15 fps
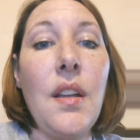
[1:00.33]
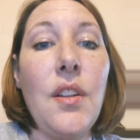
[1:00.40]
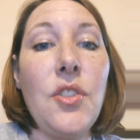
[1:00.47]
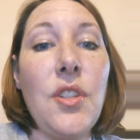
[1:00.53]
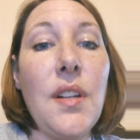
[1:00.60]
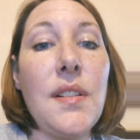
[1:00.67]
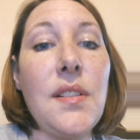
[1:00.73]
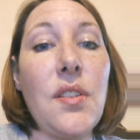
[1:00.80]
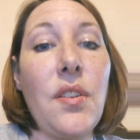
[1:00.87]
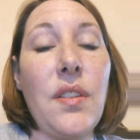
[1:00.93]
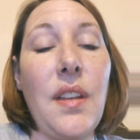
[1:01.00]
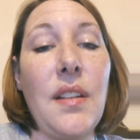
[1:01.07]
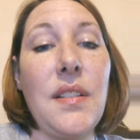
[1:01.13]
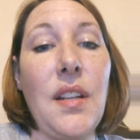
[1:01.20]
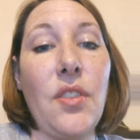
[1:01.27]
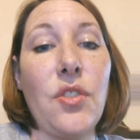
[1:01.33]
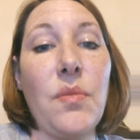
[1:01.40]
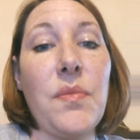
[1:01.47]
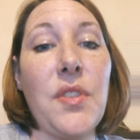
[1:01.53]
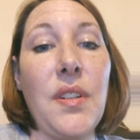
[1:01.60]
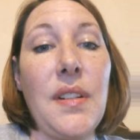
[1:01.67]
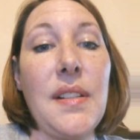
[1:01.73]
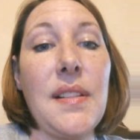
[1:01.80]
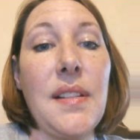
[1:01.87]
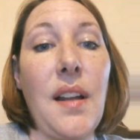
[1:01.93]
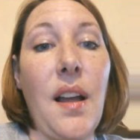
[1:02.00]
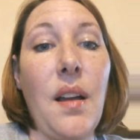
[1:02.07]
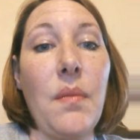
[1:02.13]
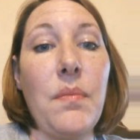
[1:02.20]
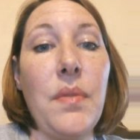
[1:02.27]
chances are that tantrum's going to
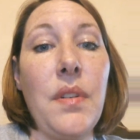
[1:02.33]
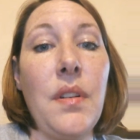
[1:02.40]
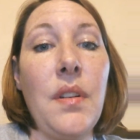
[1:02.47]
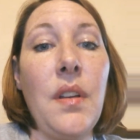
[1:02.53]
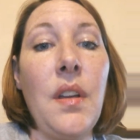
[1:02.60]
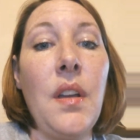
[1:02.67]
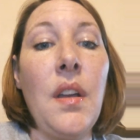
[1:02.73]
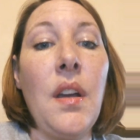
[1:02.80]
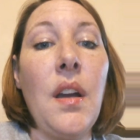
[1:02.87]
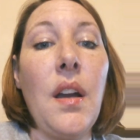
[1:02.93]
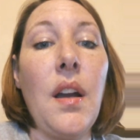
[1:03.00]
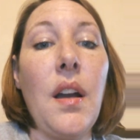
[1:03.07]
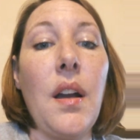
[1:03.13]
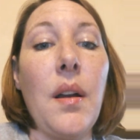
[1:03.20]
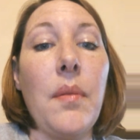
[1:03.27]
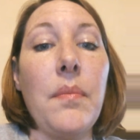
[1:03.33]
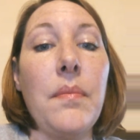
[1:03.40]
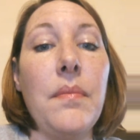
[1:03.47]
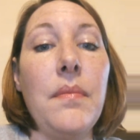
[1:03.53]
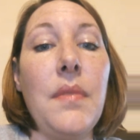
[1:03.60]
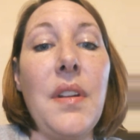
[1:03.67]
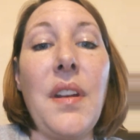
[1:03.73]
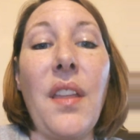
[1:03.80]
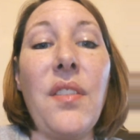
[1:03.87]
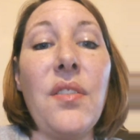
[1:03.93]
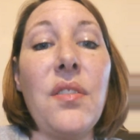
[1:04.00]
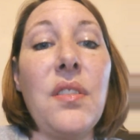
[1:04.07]
stop. Um, another